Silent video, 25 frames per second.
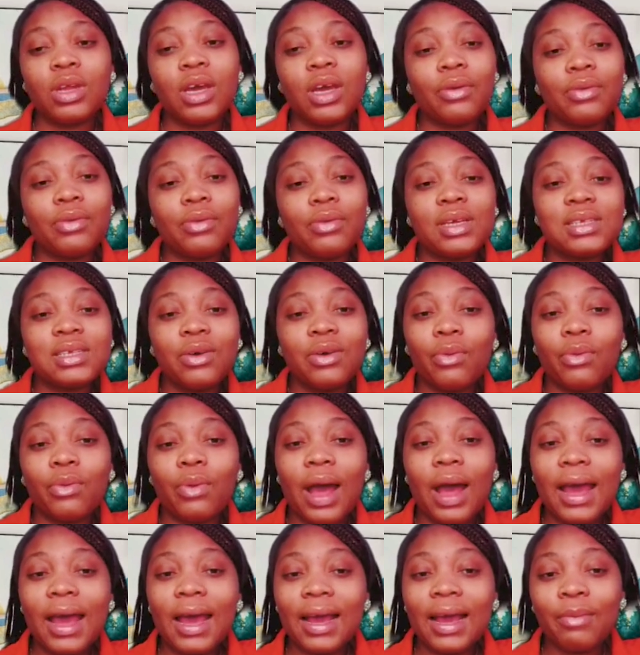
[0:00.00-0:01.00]
reason
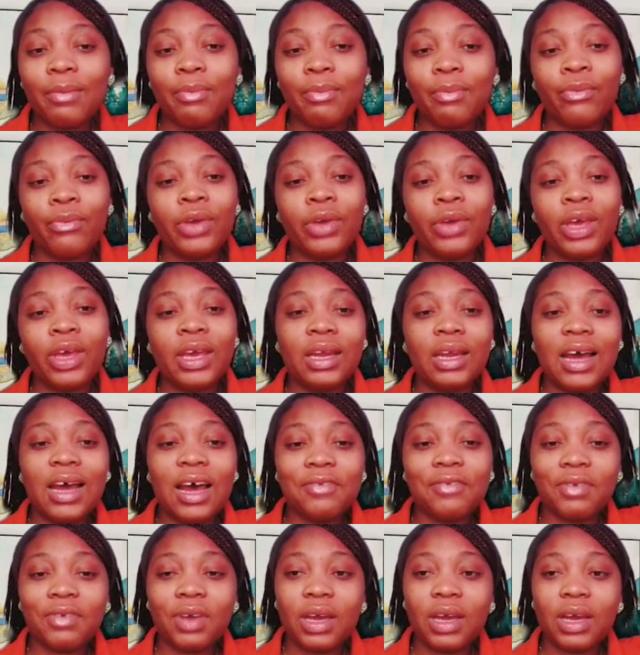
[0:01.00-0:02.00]
why we in
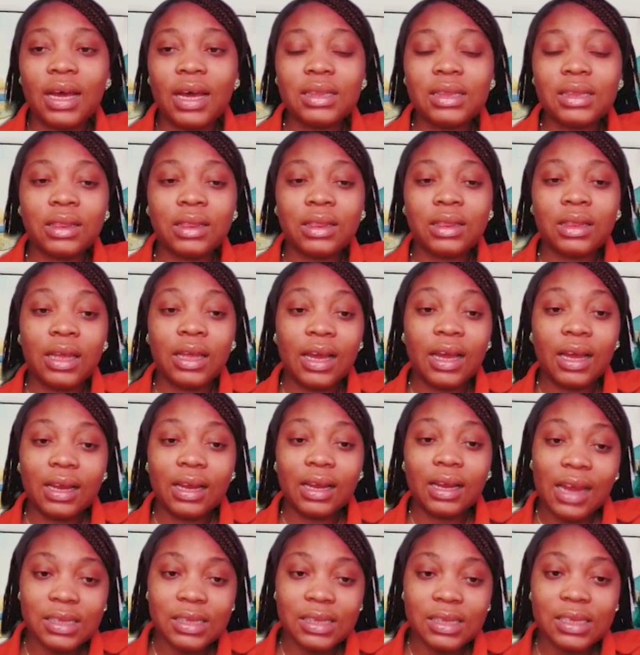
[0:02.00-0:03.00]
Africa think
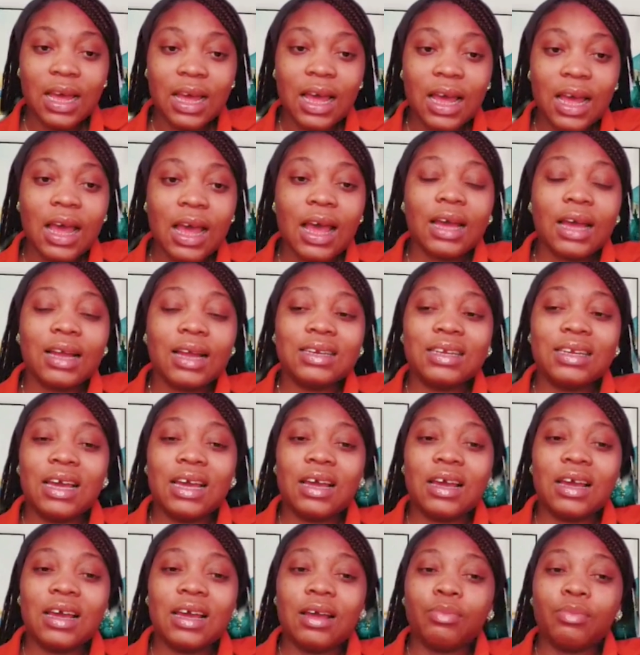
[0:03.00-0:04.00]
that
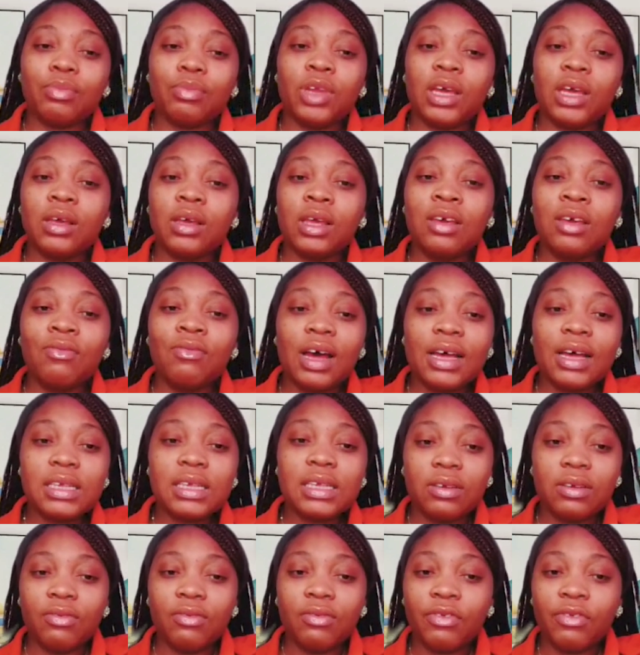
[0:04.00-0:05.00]
they give us
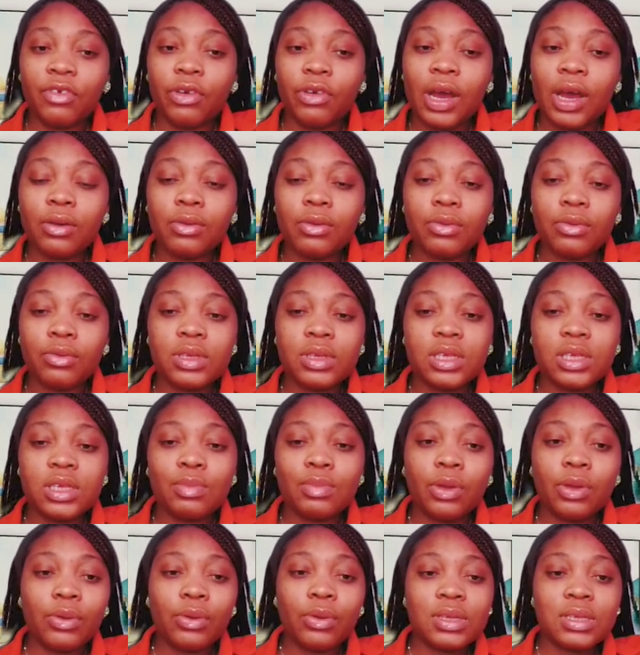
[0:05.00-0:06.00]
inferior goods is
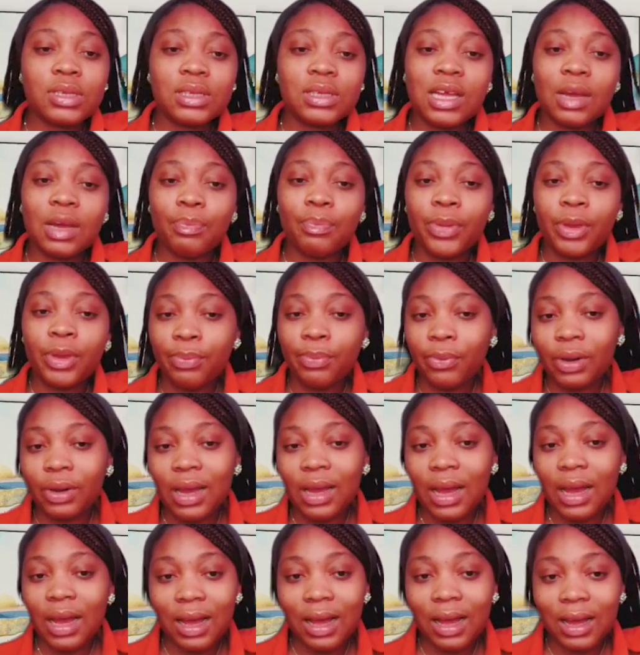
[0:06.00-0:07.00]
because the people
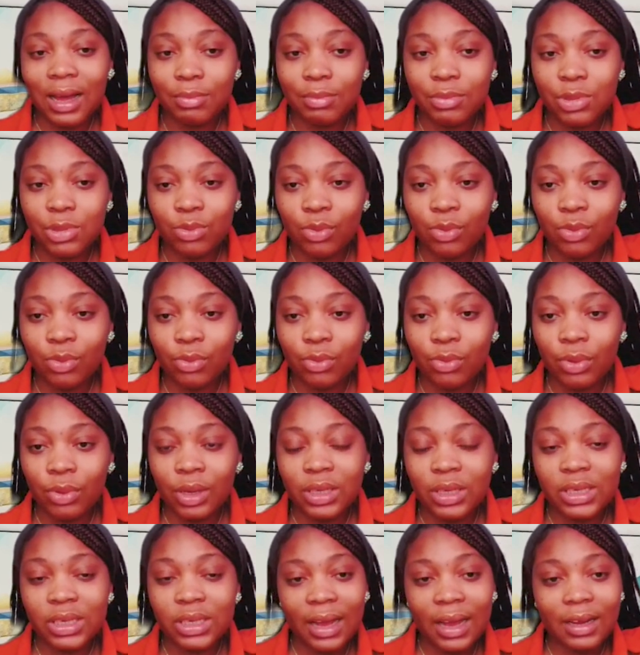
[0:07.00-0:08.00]
that come to
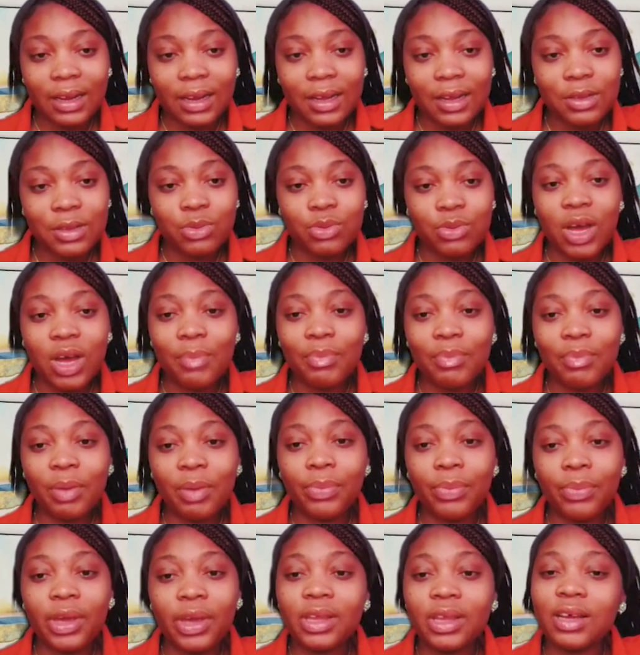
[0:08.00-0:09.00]
China to come and
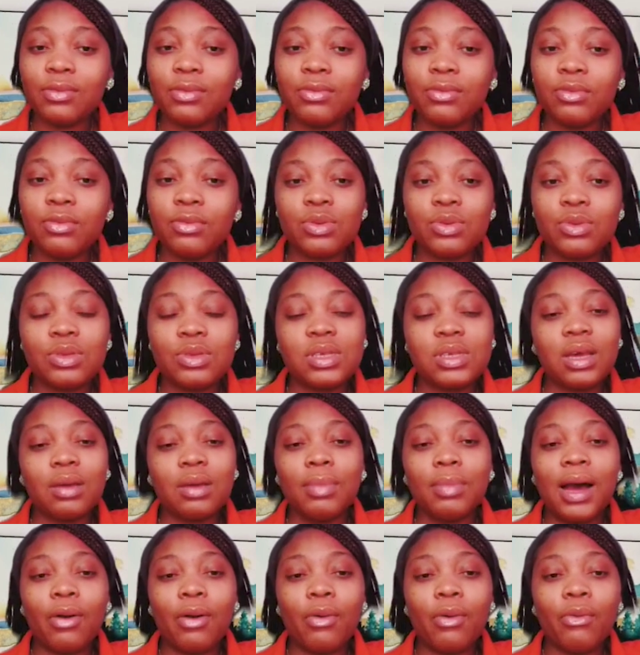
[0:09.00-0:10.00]
pick the goods to take
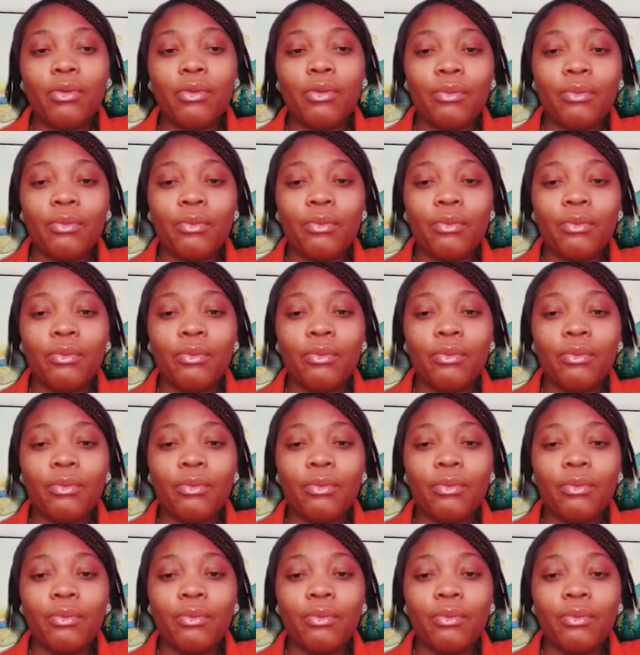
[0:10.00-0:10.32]
back home